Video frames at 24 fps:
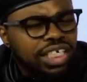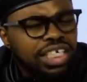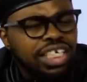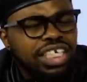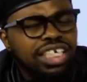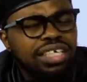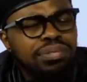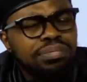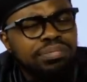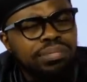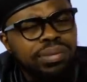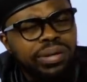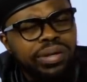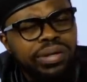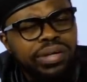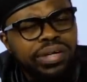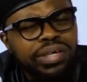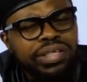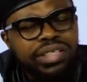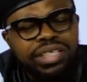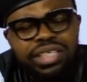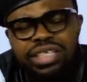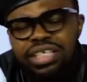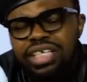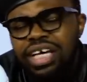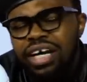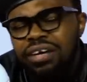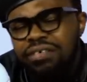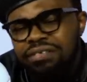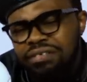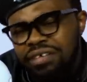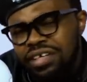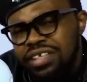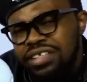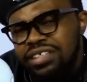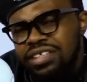He blurred their
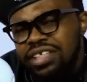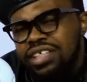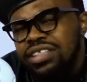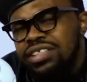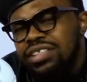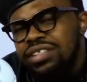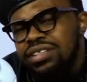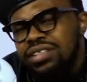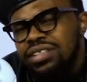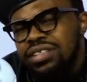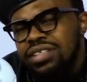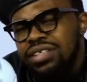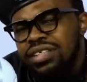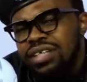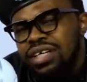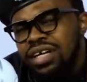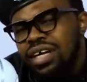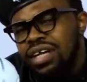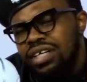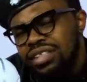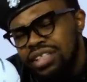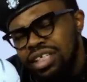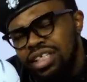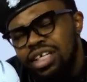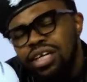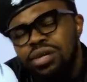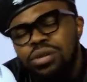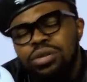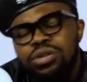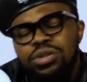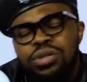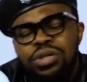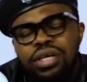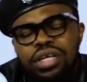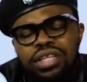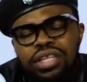faces. Take a
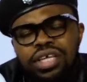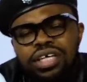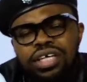close look at